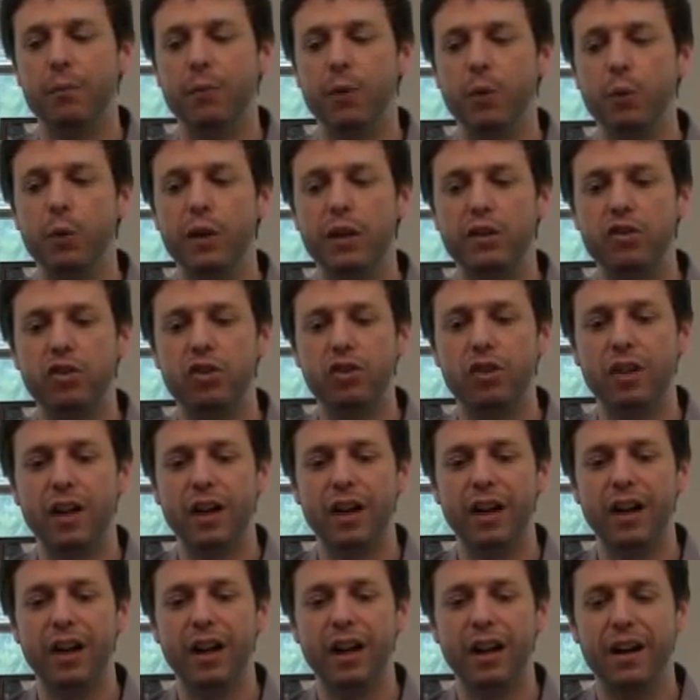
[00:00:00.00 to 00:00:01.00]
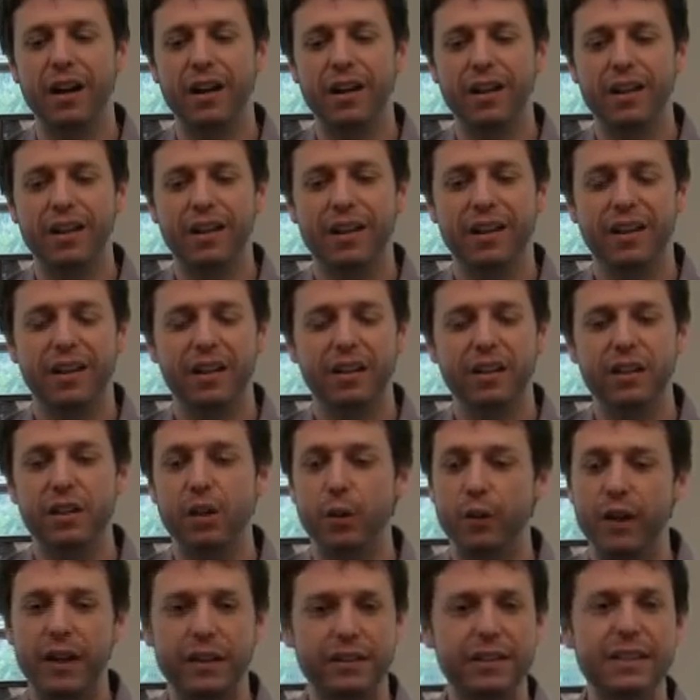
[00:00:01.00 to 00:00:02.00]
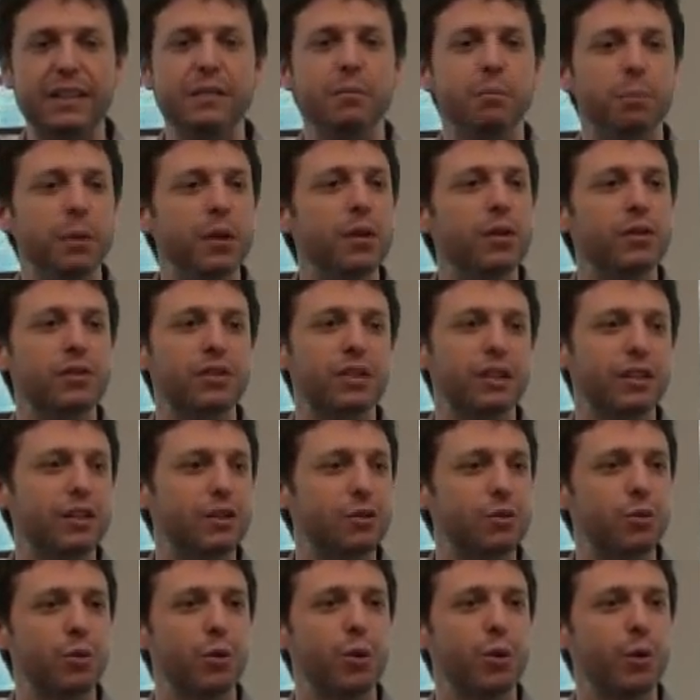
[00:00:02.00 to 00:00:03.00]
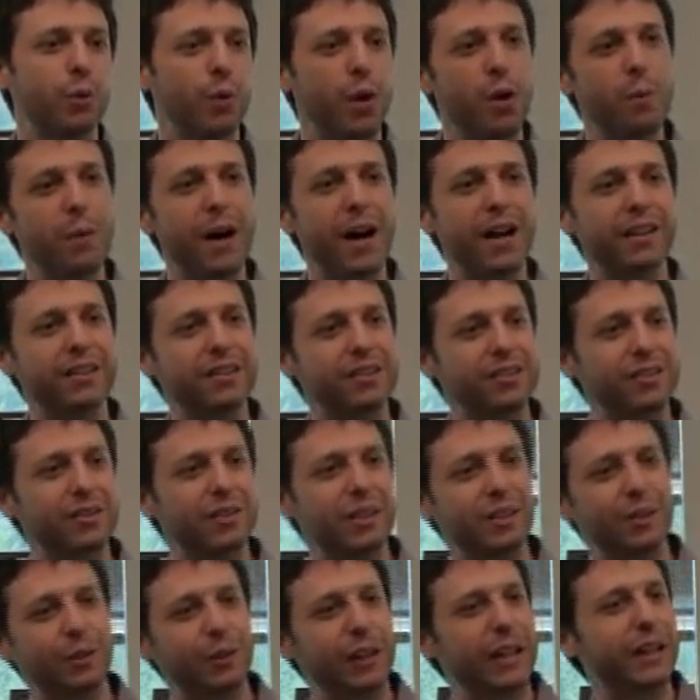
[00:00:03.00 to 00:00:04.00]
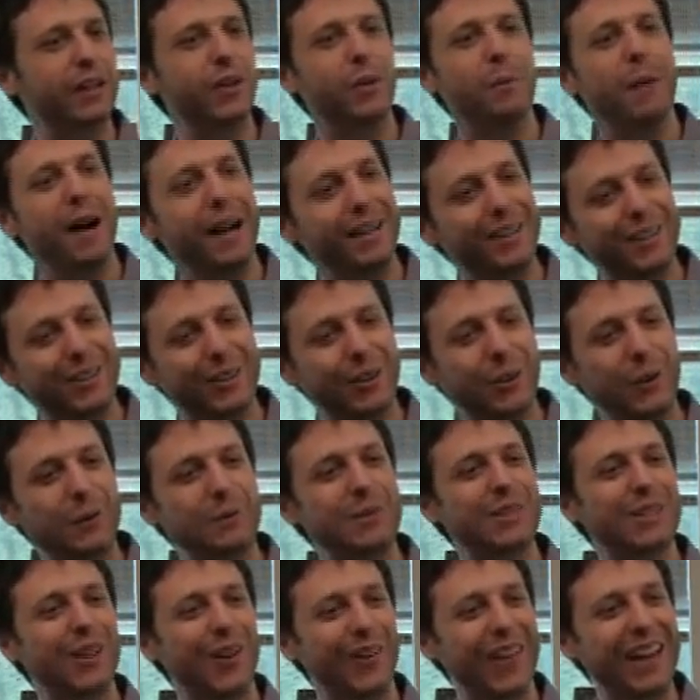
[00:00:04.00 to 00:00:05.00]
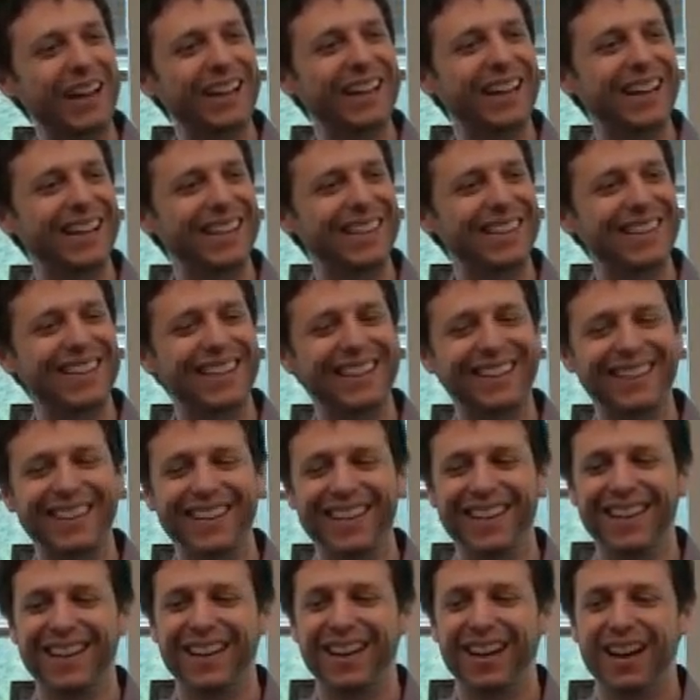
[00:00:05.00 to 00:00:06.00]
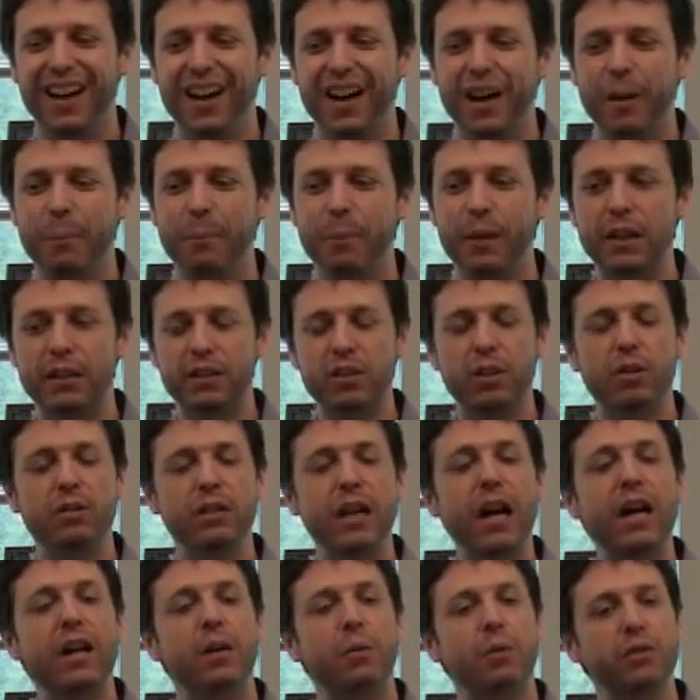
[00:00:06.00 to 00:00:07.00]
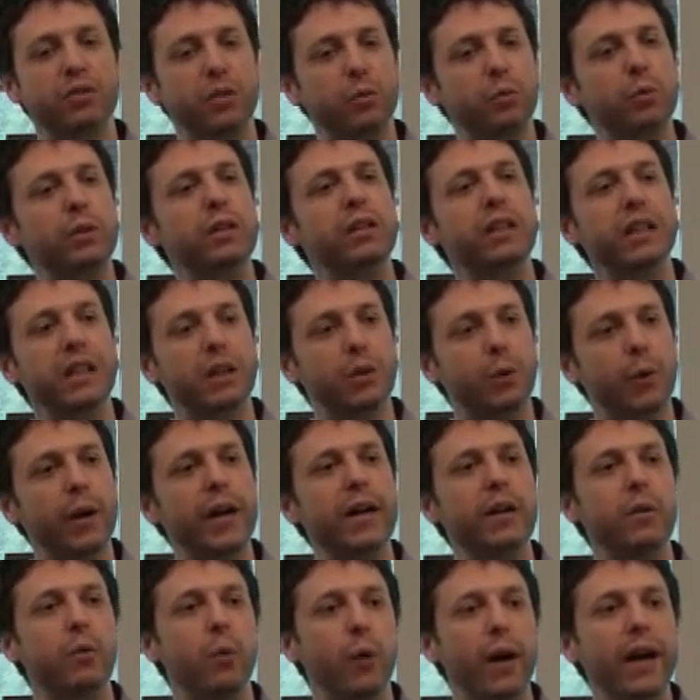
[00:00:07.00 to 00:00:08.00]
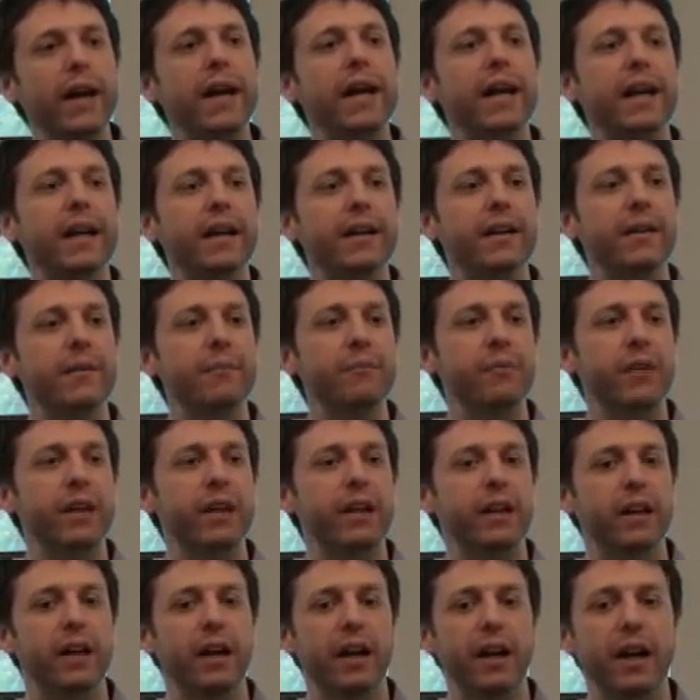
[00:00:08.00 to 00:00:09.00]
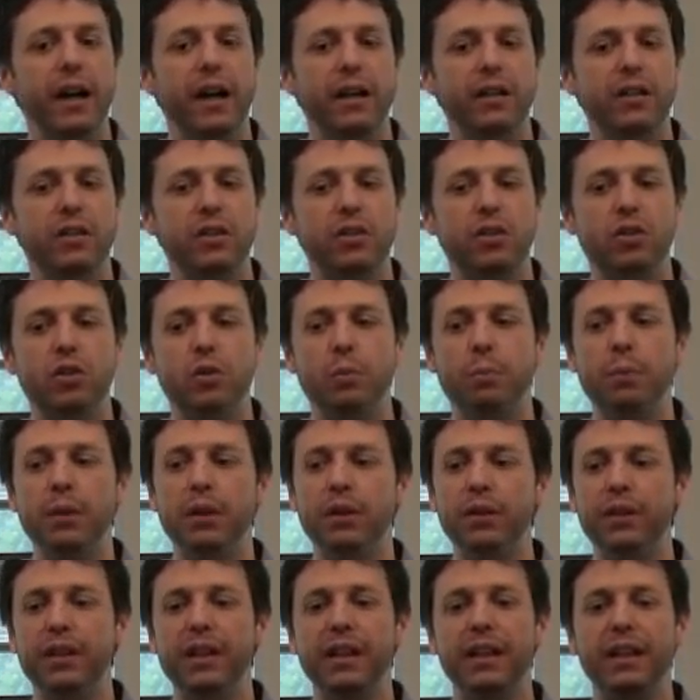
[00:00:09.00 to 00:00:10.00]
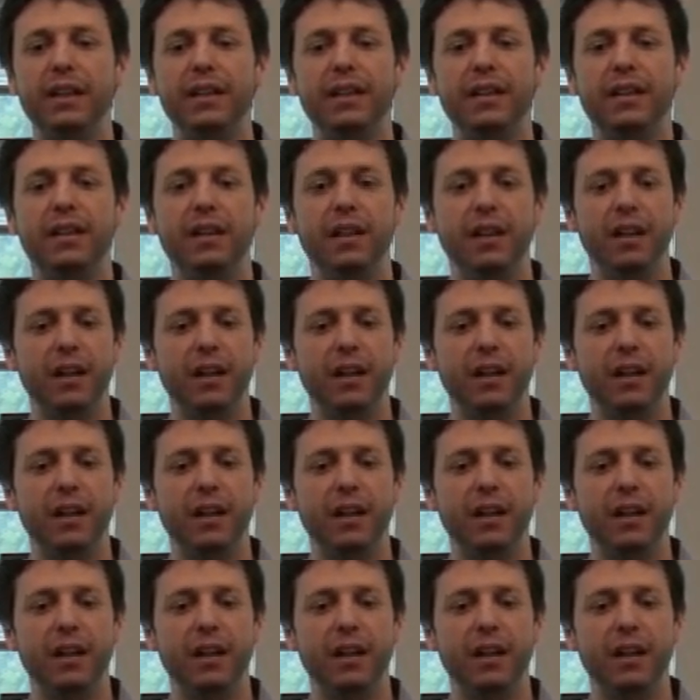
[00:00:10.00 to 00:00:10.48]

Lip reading: which that team built to control robots, Lego Mindstorms and all that kind of thing. But it turned out it was a really great way to build in